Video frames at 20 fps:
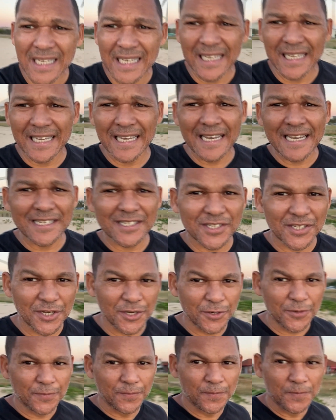Yeah,
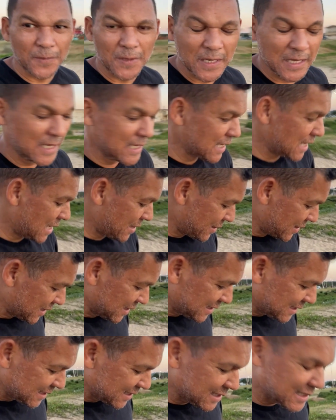so, I mean,
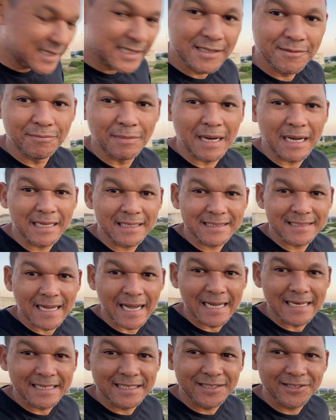this is my
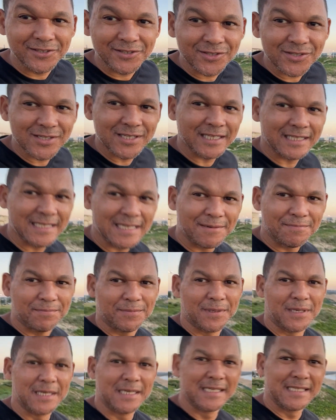tiny little setup,
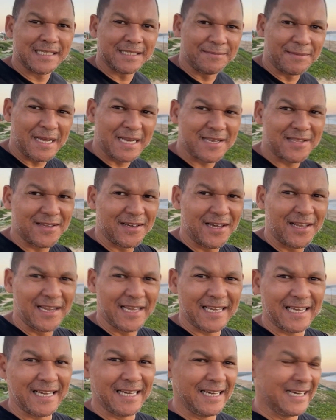Samantha.
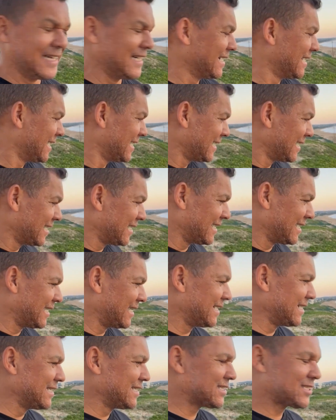
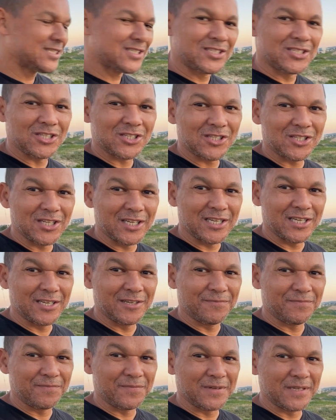Like, it's just
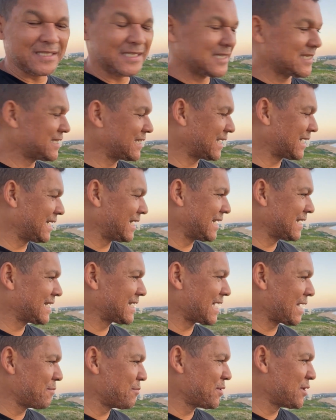it's a second-hand
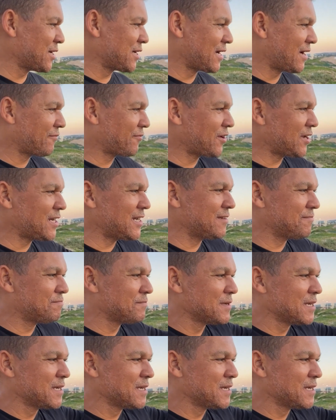camera.